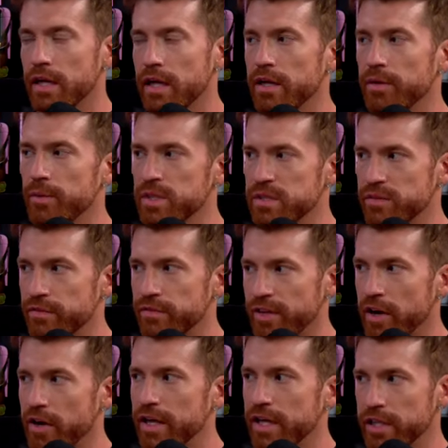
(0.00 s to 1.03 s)
it was
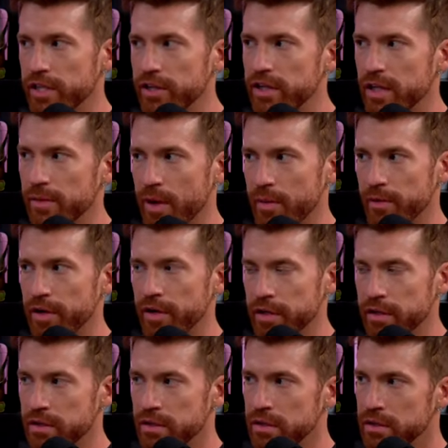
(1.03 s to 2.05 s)
very clearly about
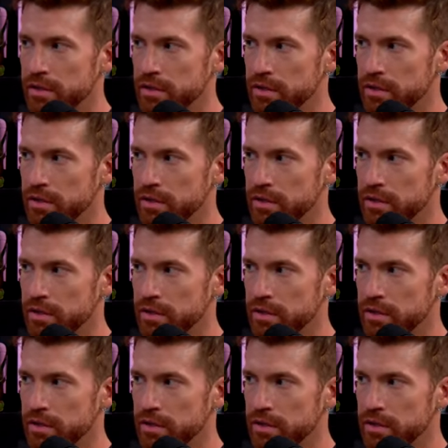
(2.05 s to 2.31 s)
Brynn. And you know what I